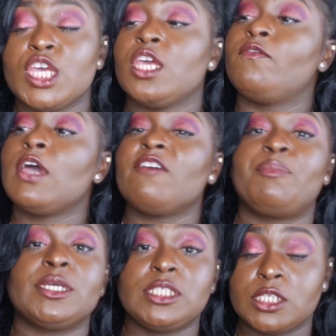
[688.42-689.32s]
If you
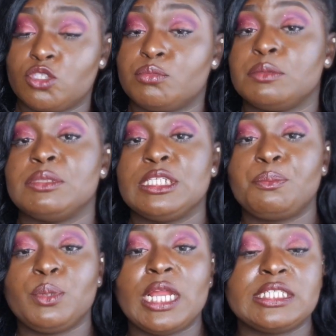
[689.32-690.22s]
have patience to be
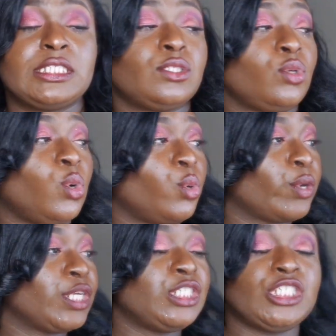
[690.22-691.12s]
manipulating or
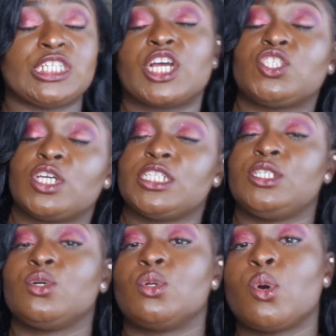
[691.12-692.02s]

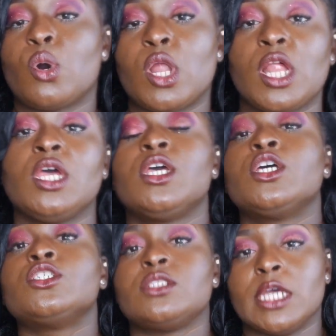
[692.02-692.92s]
restructuring or all,
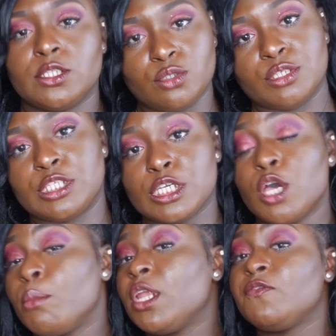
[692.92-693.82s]
then do it.
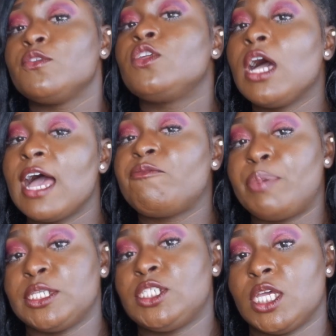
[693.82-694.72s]
But if you don't have
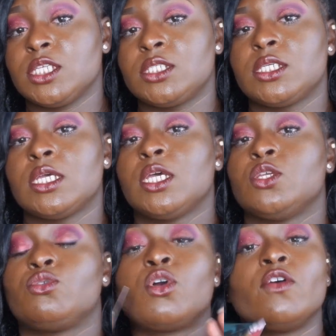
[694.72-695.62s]
patience,
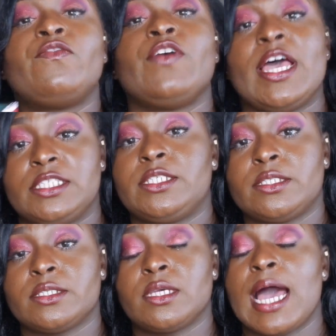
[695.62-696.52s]
you go
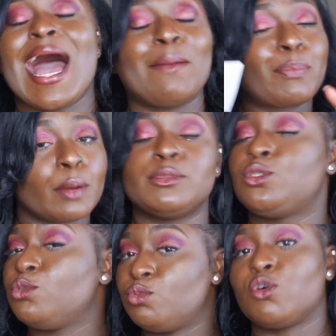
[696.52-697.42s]
vest. I
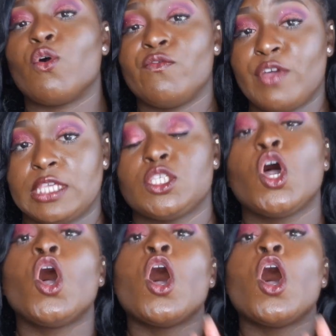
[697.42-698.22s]
promise you, you go vest.